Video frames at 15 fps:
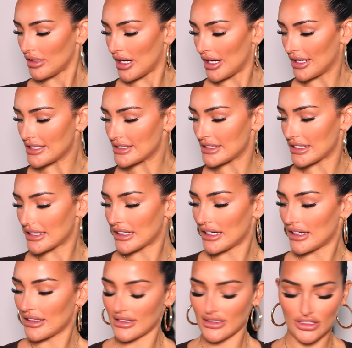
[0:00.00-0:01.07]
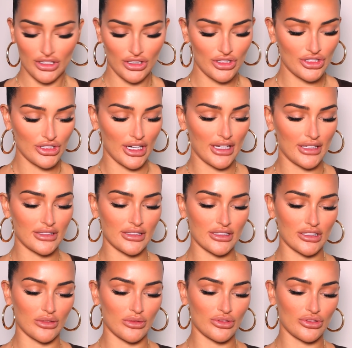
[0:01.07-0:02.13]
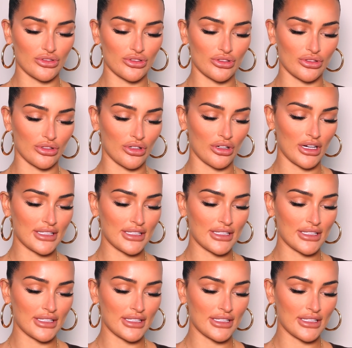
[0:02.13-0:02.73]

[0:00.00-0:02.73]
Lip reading: And I did get 2 shades because I wasn't sure.